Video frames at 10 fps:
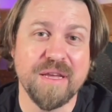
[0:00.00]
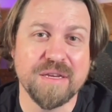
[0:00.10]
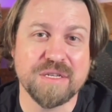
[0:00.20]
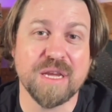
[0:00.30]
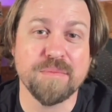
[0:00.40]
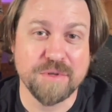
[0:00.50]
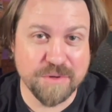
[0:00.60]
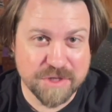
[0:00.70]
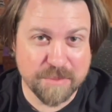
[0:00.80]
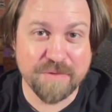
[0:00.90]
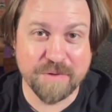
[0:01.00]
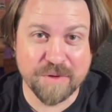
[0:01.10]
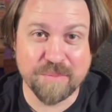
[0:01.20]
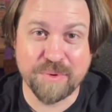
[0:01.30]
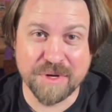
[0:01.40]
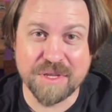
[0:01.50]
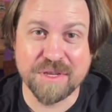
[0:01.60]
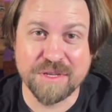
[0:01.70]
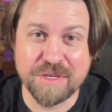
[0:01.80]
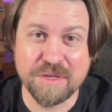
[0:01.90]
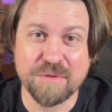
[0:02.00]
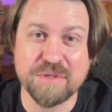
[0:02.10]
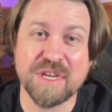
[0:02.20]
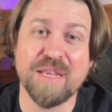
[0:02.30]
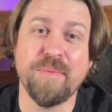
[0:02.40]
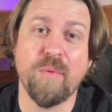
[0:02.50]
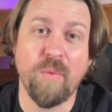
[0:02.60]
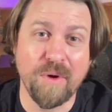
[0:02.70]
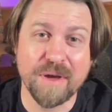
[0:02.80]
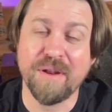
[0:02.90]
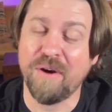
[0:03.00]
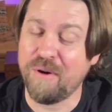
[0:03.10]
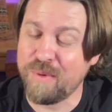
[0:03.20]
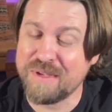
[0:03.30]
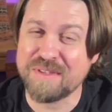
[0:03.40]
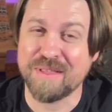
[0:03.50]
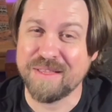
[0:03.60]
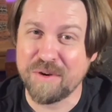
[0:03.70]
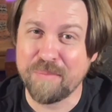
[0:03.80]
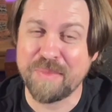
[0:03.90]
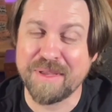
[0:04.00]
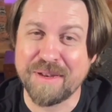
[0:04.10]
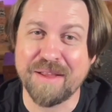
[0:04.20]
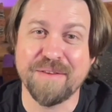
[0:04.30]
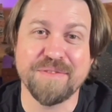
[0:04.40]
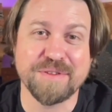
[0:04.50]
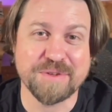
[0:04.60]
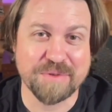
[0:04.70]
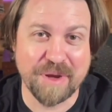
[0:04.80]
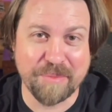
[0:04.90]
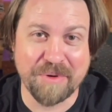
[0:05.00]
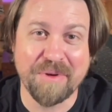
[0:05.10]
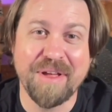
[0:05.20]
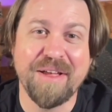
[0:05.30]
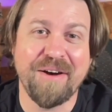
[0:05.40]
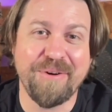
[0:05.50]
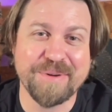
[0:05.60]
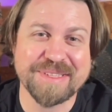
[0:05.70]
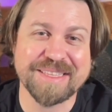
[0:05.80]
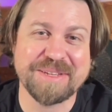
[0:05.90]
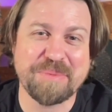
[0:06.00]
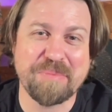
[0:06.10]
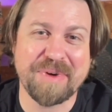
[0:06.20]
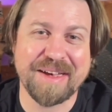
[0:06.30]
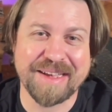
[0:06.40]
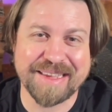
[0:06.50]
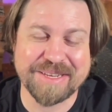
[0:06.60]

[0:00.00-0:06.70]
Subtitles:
Shape 2 should be feeling pretty good too. Shape 1, always a little bit of a trouble, always a little bit behind.